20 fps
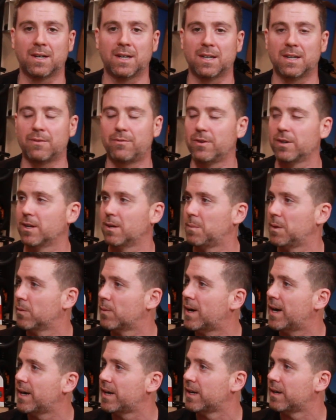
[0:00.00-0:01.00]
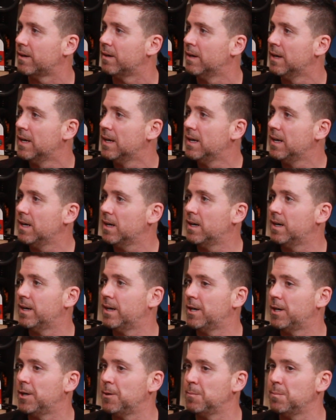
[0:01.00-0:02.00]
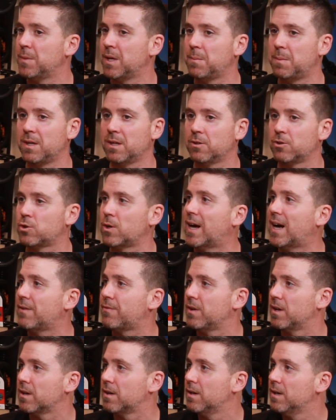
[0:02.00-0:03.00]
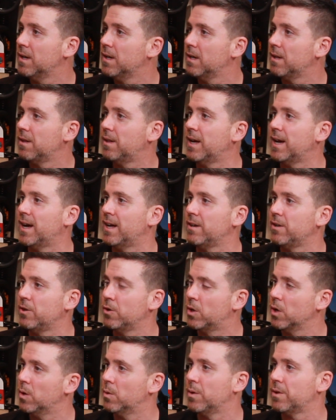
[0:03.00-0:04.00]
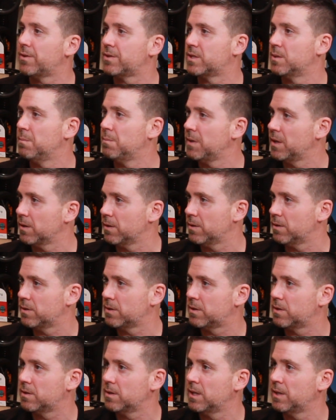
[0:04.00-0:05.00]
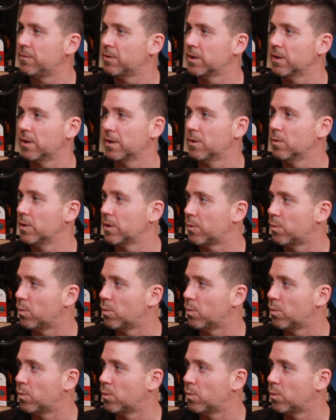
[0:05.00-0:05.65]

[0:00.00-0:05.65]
if you're going to be riding maybe in traffic, that you go with some mirrors. If you're going to go with